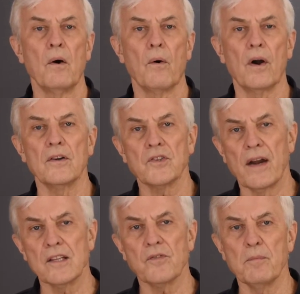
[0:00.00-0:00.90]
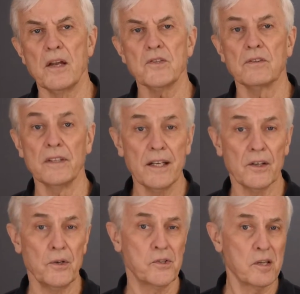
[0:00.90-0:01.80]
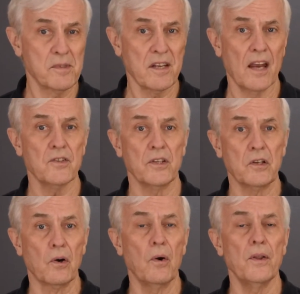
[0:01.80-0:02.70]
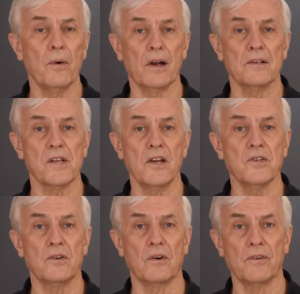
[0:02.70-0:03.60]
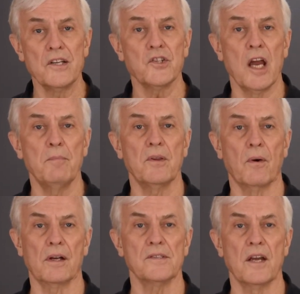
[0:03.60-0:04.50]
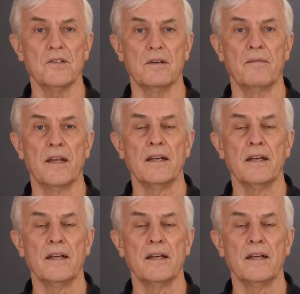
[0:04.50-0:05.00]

or a transformational leader who's substantially grown the organization or reshaped the organization,